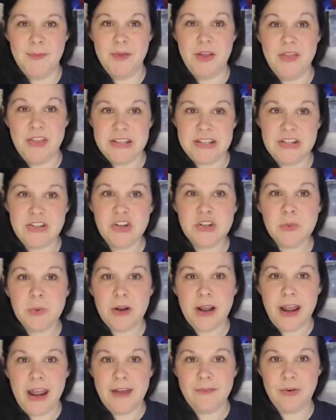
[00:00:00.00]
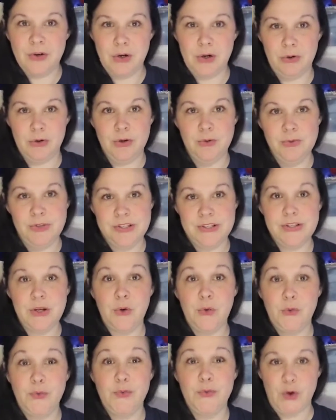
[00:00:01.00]
This is just what I have accrued
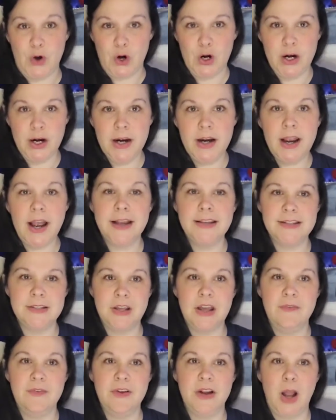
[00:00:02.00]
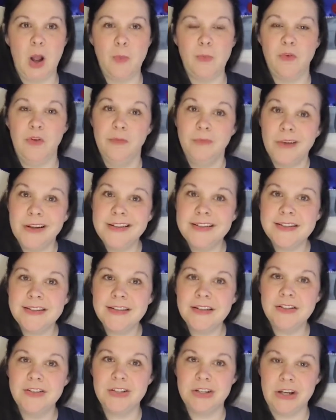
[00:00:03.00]
so far. I still have a couple of months
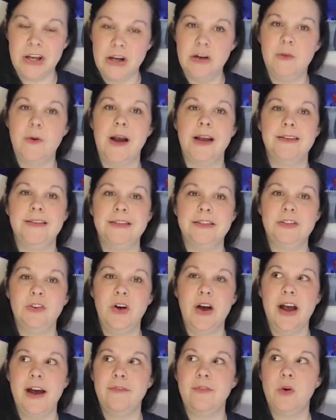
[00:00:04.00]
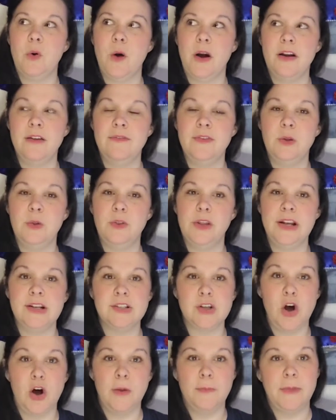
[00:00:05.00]
to go. I still have quite a few
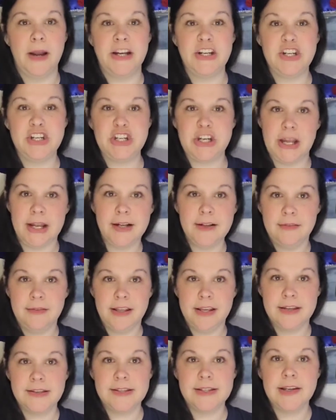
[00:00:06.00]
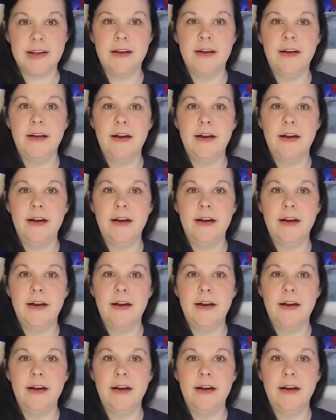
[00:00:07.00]
things on my checklist.